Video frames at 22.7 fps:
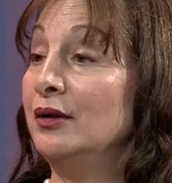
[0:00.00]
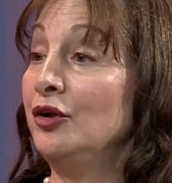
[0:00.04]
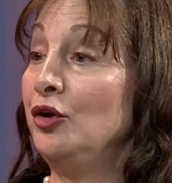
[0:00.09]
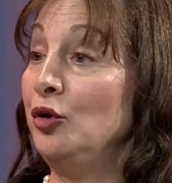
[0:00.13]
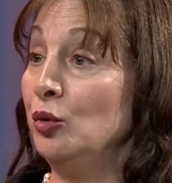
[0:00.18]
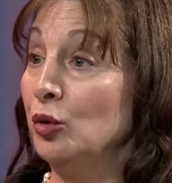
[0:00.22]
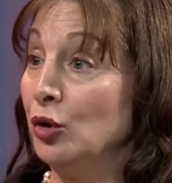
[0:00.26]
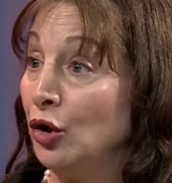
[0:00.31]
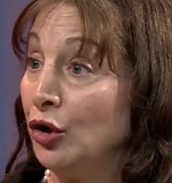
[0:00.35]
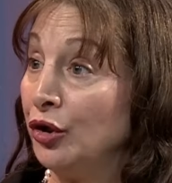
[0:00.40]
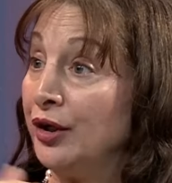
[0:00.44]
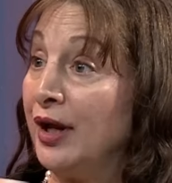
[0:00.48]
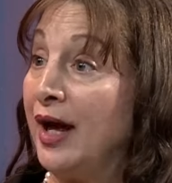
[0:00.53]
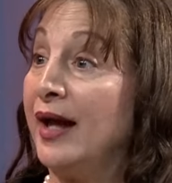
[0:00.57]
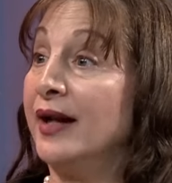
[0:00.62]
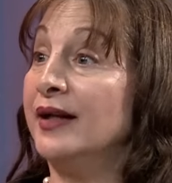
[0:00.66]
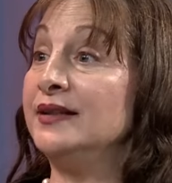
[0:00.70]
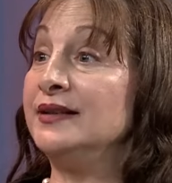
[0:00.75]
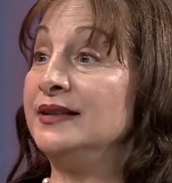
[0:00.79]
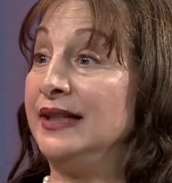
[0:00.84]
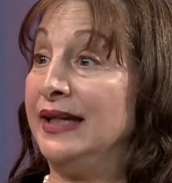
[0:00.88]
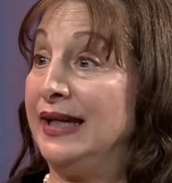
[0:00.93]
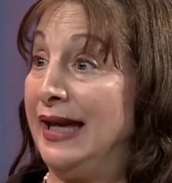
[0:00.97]
you learned how to
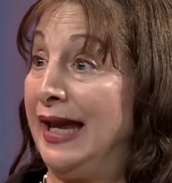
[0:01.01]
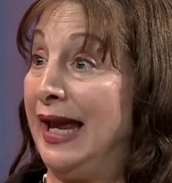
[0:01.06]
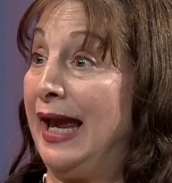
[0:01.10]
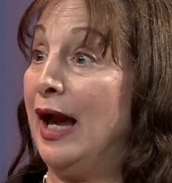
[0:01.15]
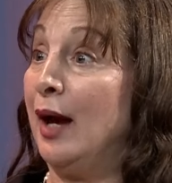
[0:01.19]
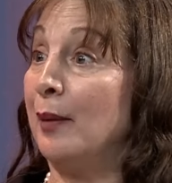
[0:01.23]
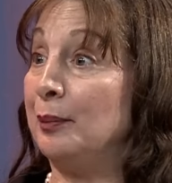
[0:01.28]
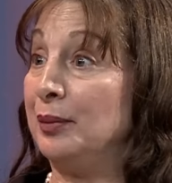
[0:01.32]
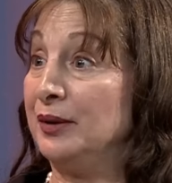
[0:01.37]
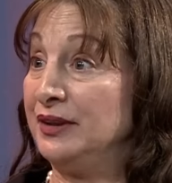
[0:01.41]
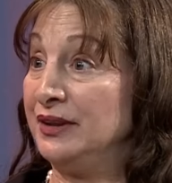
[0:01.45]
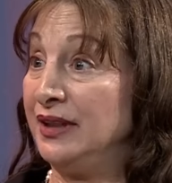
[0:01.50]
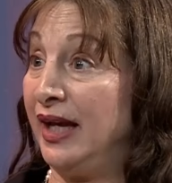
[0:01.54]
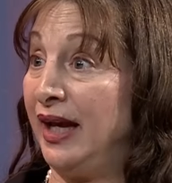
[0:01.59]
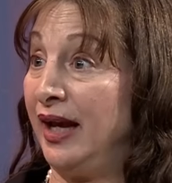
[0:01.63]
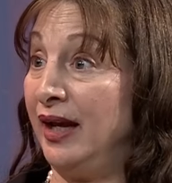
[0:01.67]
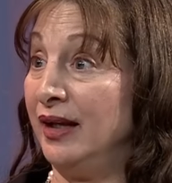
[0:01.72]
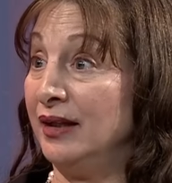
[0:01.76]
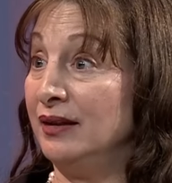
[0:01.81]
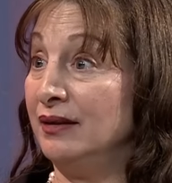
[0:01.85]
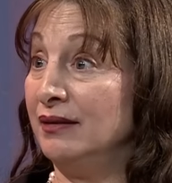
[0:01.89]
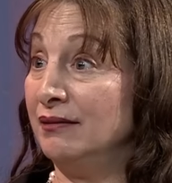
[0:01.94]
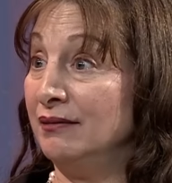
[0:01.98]

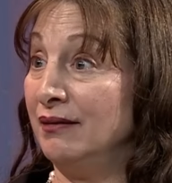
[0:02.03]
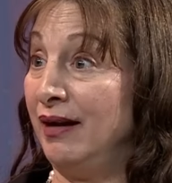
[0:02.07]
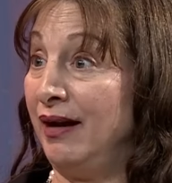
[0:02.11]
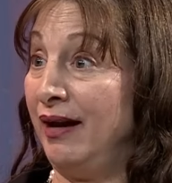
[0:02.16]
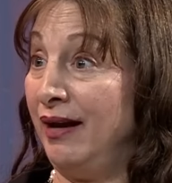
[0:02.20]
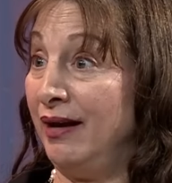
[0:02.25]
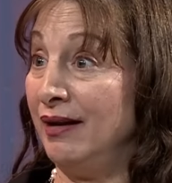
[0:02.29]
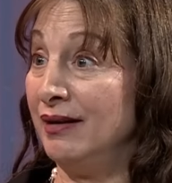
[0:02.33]
decapitate uh,